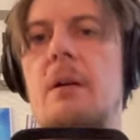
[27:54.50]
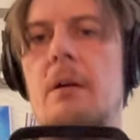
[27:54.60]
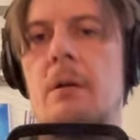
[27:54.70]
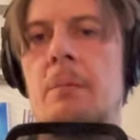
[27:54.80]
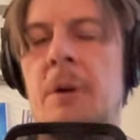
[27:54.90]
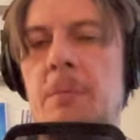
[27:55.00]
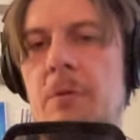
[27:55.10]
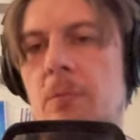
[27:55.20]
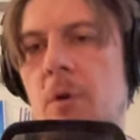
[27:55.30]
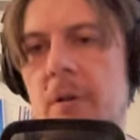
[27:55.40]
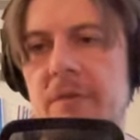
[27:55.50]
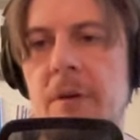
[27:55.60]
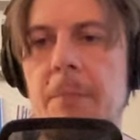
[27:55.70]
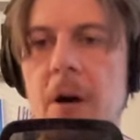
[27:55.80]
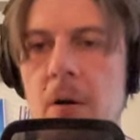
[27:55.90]
uh, maybe works
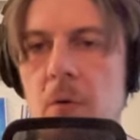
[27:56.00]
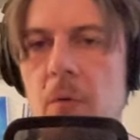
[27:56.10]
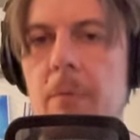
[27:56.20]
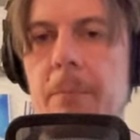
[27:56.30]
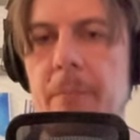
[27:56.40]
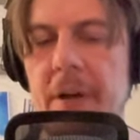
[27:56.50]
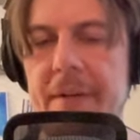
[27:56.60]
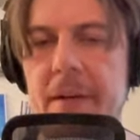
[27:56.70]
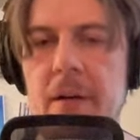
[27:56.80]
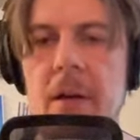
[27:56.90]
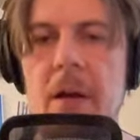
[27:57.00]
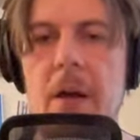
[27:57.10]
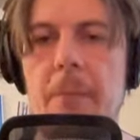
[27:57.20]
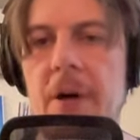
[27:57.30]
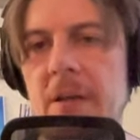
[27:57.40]
somehow better.
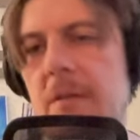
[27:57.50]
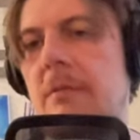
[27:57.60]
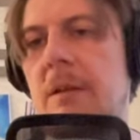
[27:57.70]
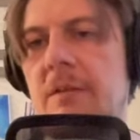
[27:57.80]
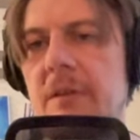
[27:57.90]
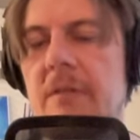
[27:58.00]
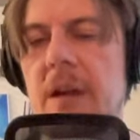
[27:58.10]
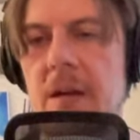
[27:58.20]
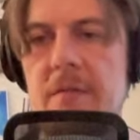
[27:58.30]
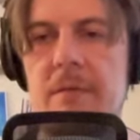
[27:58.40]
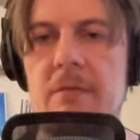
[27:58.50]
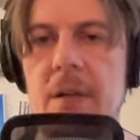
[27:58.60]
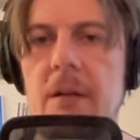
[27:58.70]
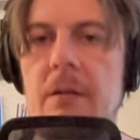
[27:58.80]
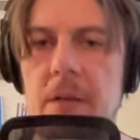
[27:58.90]
But in this case,
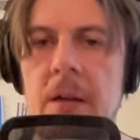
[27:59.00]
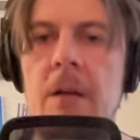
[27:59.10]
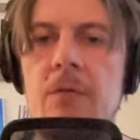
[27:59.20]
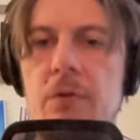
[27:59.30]
like again, for